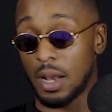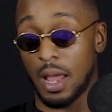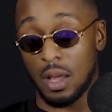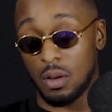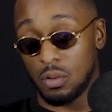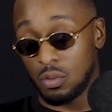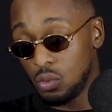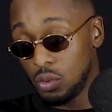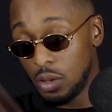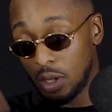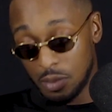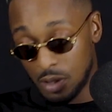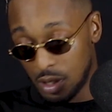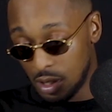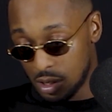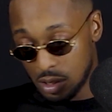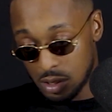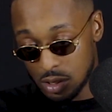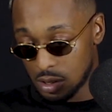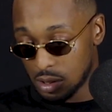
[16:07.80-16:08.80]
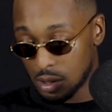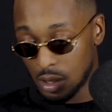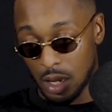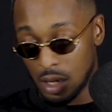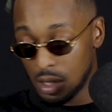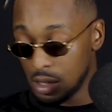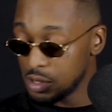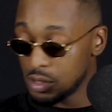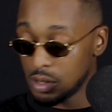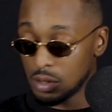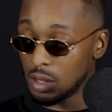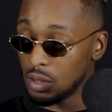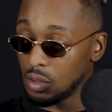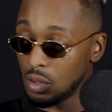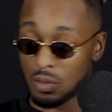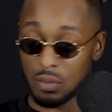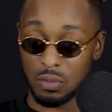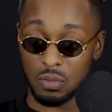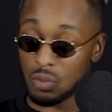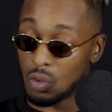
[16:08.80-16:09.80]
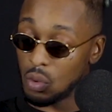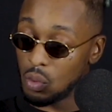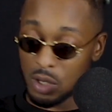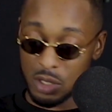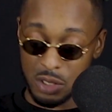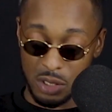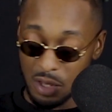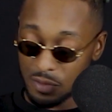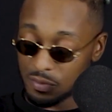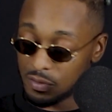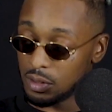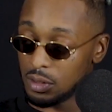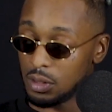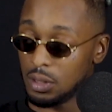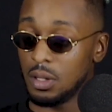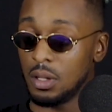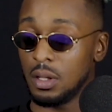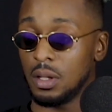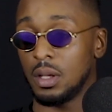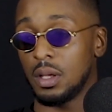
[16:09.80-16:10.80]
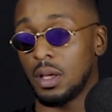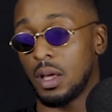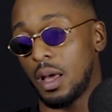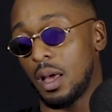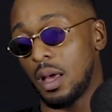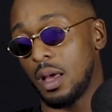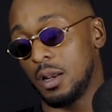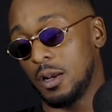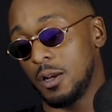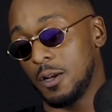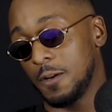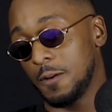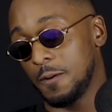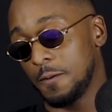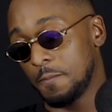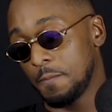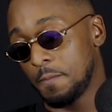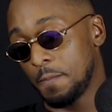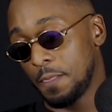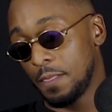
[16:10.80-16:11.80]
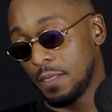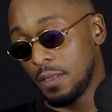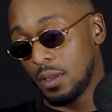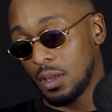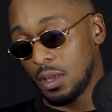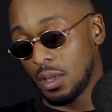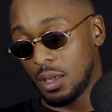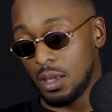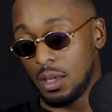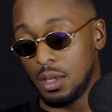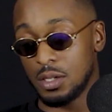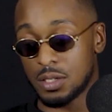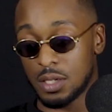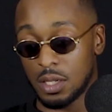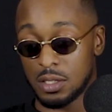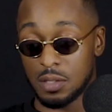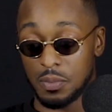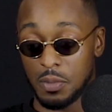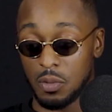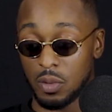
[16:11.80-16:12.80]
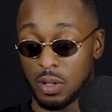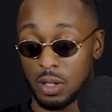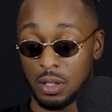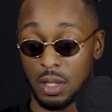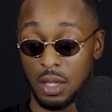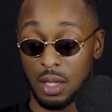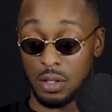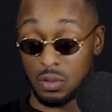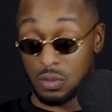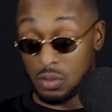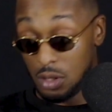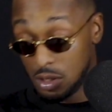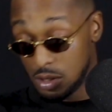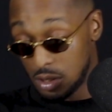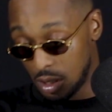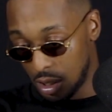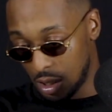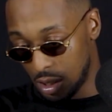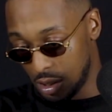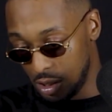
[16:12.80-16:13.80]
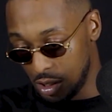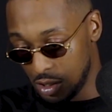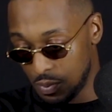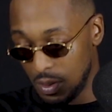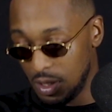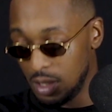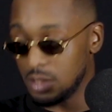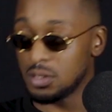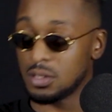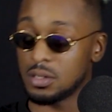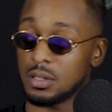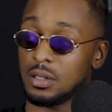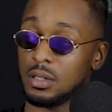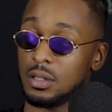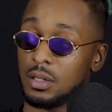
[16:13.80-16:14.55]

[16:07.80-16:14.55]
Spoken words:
Like all them years, I didn't listen to no one's nothing. And he said to me one day, you need to hear these beats.